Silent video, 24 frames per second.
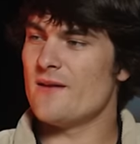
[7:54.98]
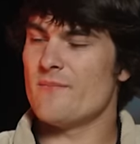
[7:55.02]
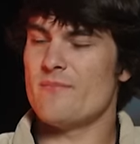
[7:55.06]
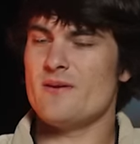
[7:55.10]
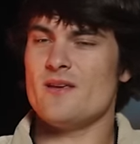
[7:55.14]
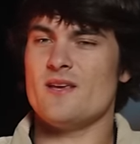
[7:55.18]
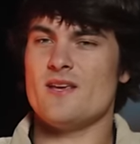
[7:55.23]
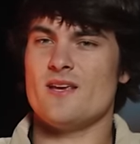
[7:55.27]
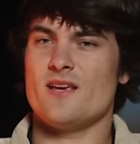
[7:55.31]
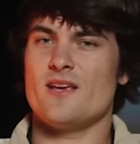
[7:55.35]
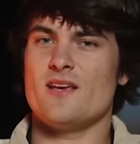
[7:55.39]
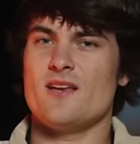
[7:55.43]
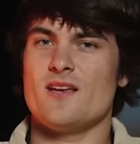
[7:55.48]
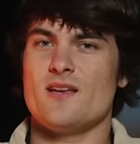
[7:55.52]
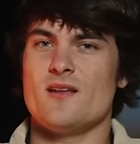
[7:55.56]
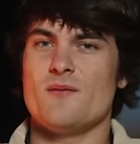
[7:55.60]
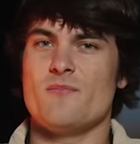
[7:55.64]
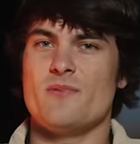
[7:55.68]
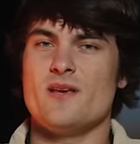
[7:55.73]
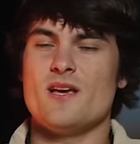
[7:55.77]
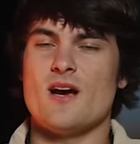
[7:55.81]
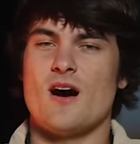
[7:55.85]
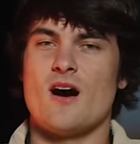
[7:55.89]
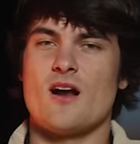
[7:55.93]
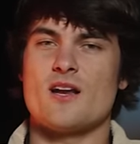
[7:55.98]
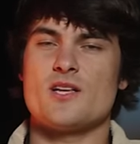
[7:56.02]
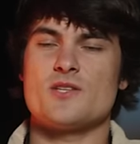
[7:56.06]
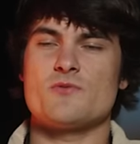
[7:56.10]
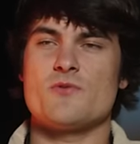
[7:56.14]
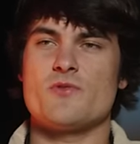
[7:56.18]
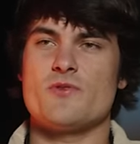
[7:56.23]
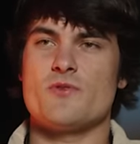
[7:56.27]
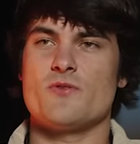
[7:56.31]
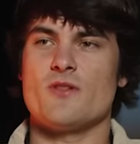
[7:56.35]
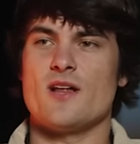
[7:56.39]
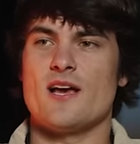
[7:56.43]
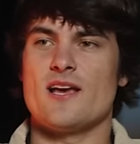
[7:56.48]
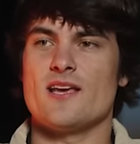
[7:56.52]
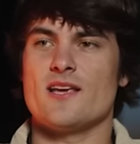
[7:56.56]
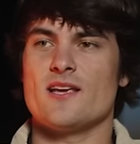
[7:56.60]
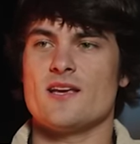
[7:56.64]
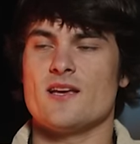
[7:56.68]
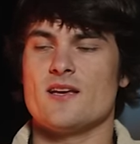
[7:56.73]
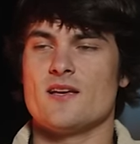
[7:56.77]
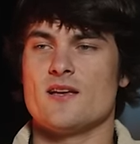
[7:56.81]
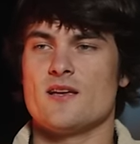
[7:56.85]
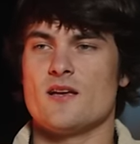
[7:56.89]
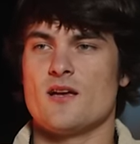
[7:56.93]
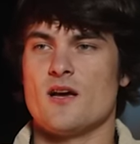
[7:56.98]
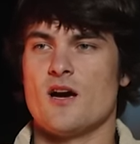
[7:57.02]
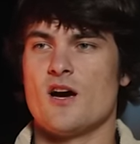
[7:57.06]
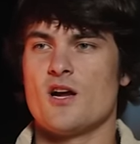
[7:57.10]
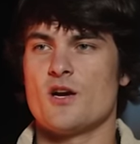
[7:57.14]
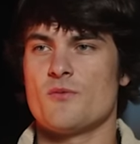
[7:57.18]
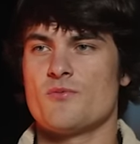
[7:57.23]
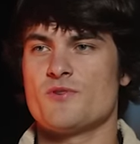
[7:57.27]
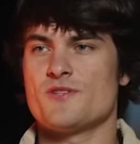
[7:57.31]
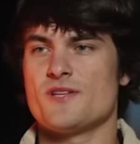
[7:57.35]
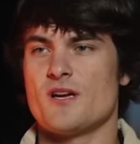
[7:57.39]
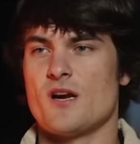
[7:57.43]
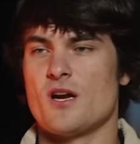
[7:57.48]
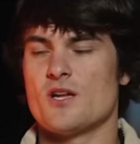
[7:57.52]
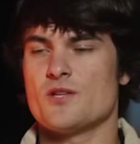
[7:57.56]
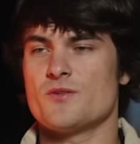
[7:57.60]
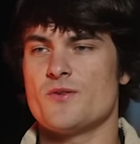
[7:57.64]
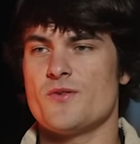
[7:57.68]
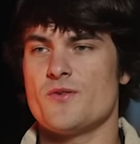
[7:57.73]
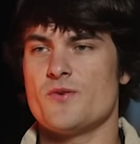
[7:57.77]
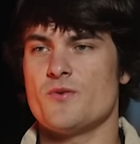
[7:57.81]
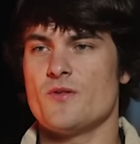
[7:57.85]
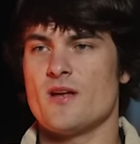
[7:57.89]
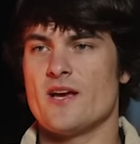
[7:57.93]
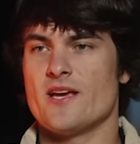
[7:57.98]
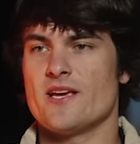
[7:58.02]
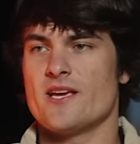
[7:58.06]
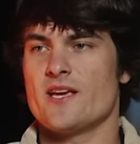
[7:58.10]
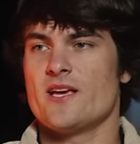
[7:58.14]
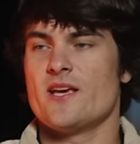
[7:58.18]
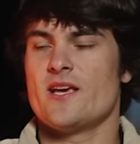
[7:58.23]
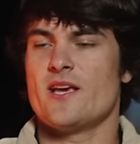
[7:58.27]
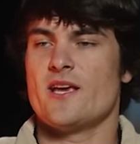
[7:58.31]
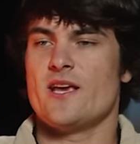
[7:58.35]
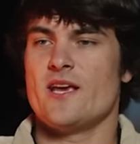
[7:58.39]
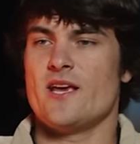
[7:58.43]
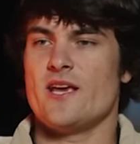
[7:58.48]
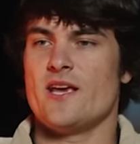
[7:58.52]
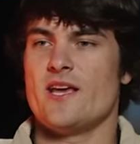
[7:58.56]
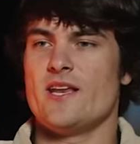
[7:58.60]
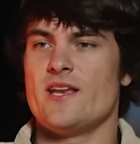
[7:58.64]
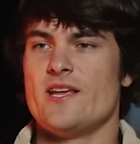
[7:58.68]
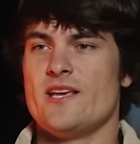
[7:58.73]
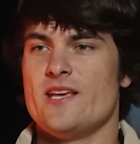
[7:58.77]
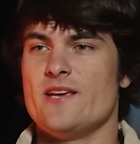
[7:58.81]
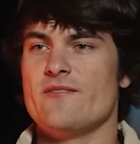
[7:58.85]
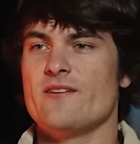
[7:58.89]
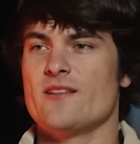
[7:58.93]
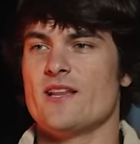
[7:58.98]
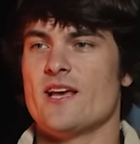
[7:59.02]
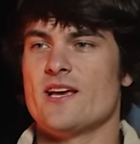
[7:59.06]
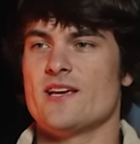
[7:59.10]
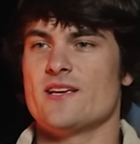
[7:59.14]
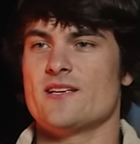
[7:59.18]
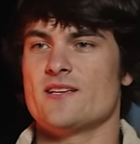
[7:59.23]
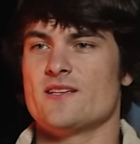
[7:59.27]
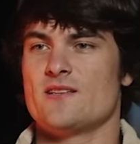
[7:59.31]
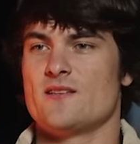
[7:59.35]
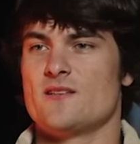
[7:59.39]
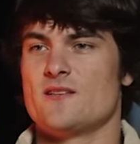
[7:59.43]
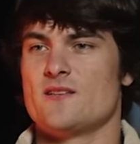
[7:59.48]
And to be to know. be honest with you, like 100% honest with you, like, and to even like